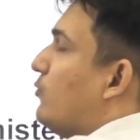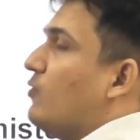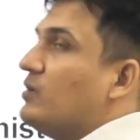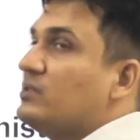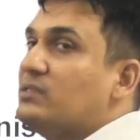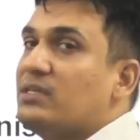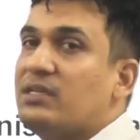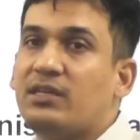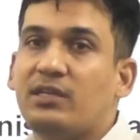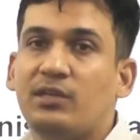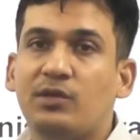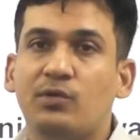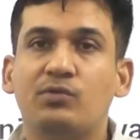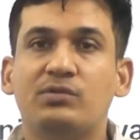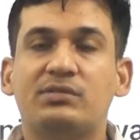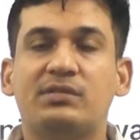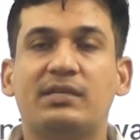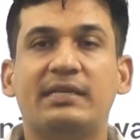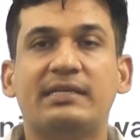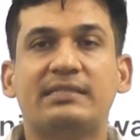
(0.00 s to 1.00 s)
was in
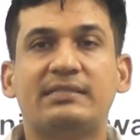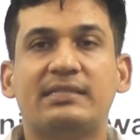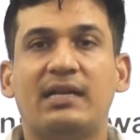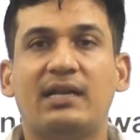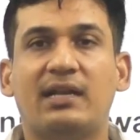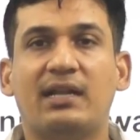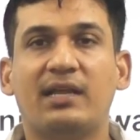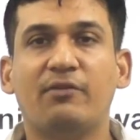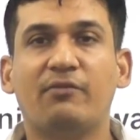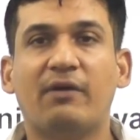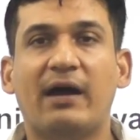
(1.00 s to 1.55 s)
news recently.